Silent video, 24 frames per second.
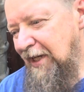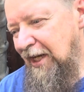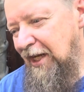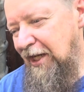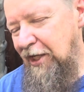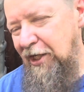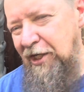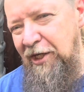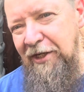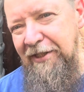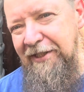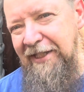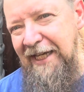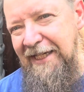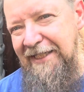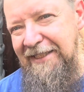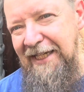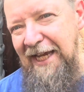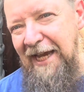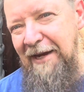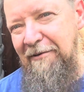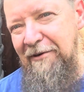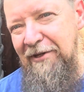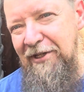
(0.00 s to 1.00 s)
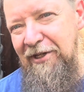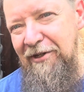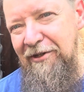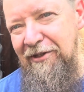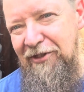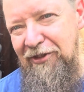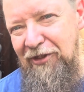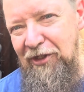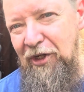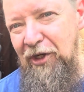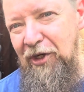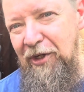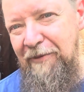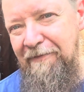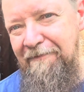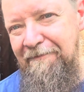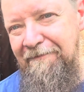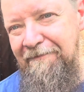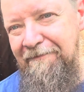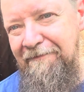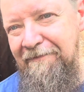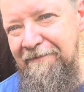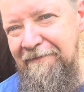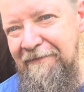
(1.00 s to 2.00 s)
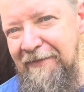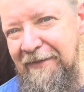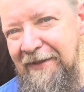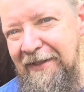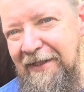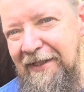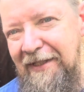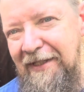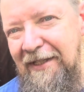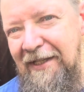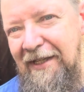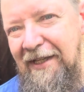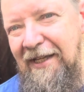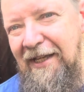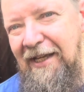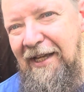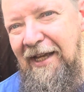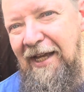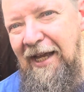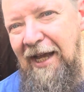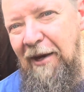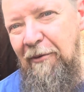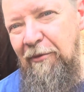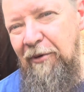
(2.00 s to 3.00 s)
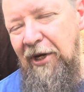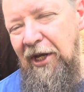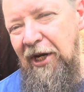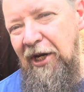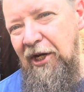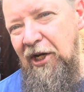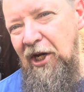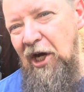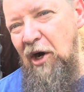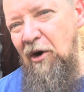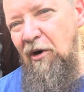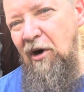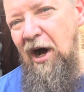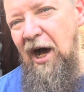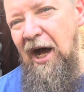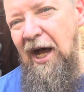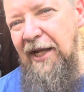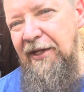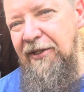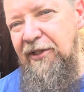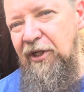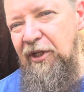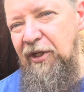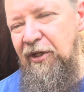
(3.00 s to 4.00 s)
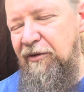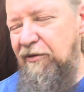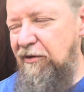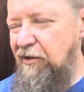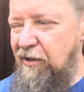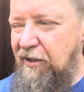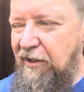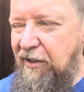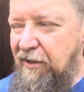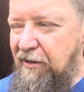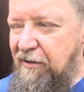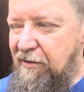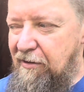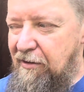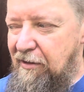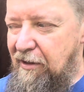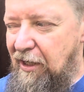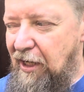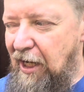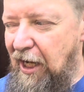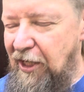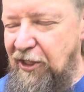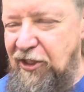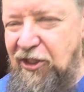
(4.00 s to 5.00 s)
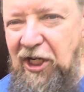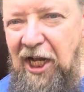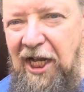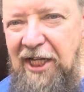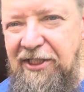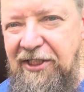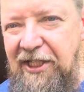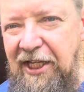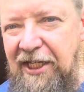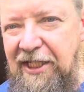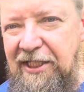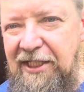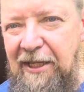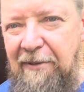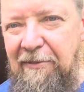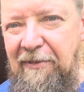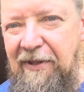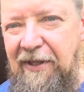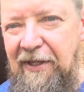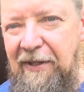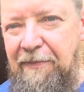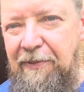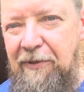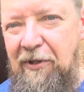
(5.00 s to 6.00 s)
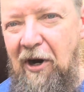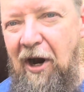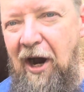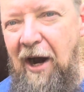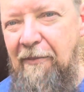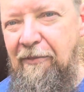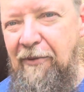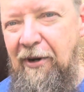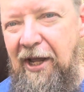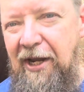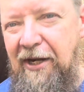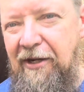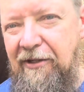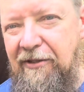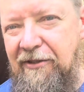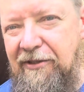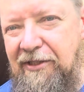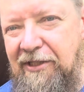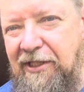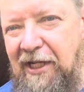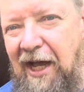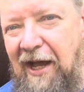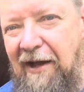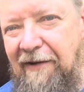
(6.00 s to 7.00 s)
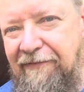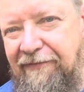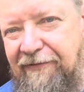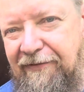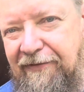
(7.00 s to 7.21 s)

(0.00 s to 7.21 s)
You know what they say when you assume. We're going to go on to adjusting some of the carburetor stuff.